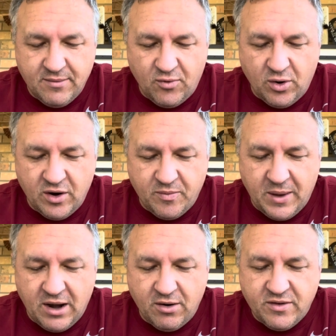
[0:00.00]
for it is
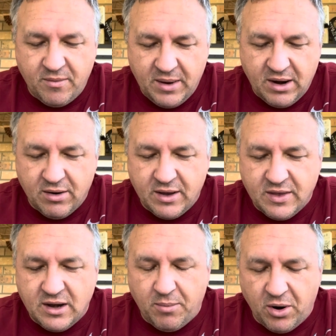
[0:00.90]
better to marry
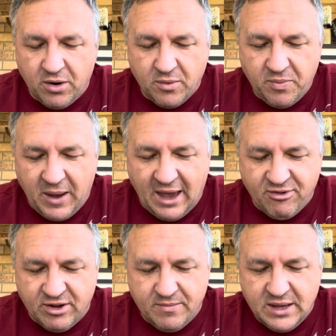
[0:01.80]
than to burn with passion.